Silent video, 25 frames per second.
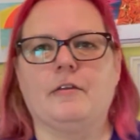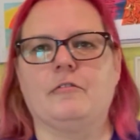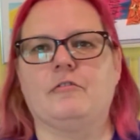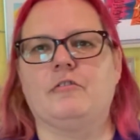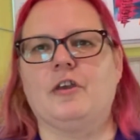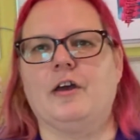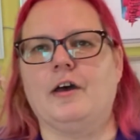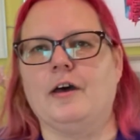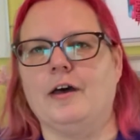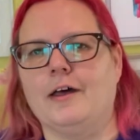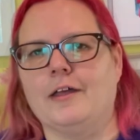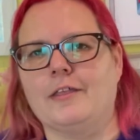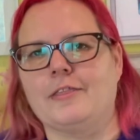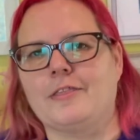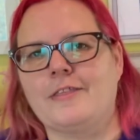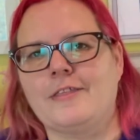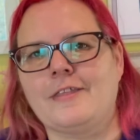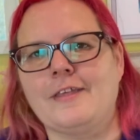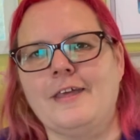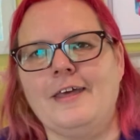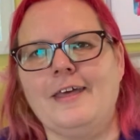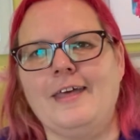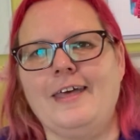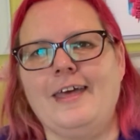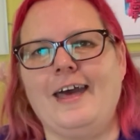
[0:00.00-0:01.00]
charts
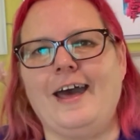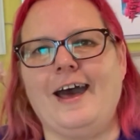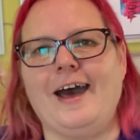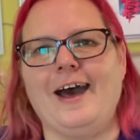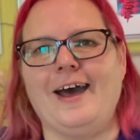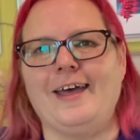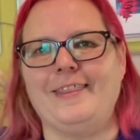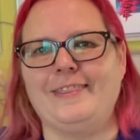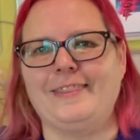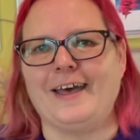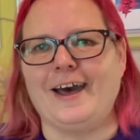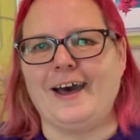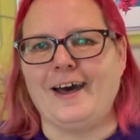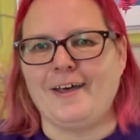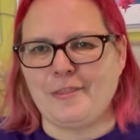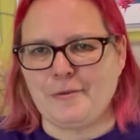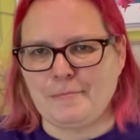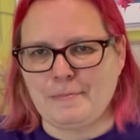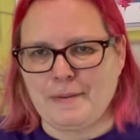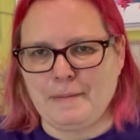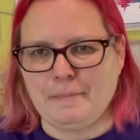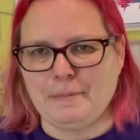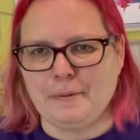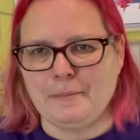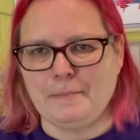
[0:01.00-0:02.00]
that other
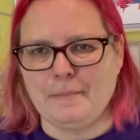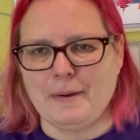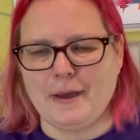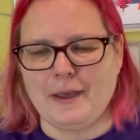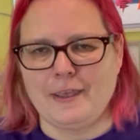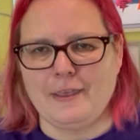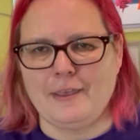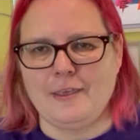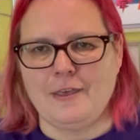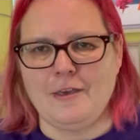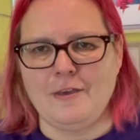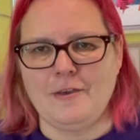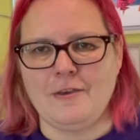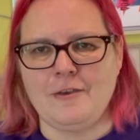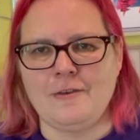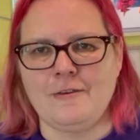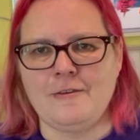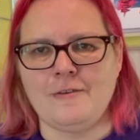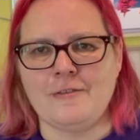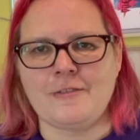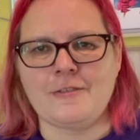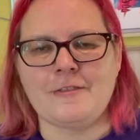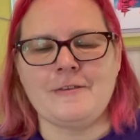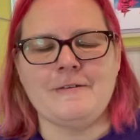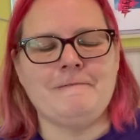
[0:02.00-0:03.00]
people might
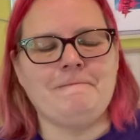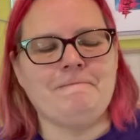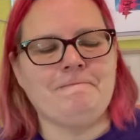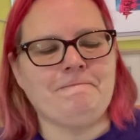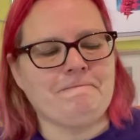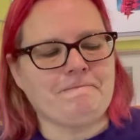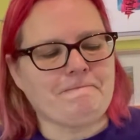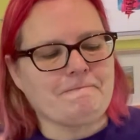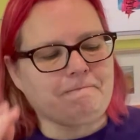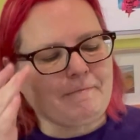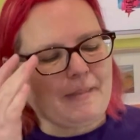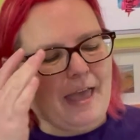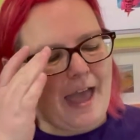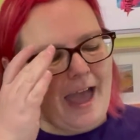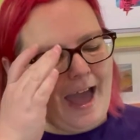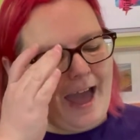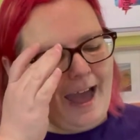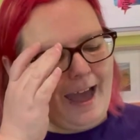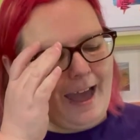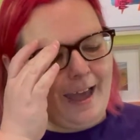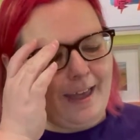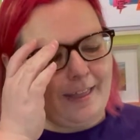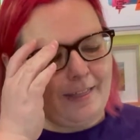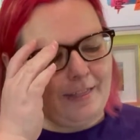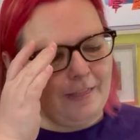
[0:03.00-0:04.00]
use,
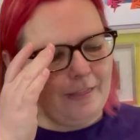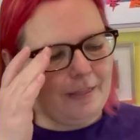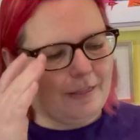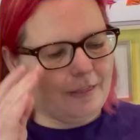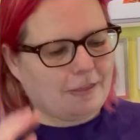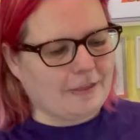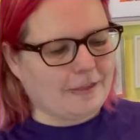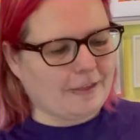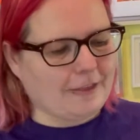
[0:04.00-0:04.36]
and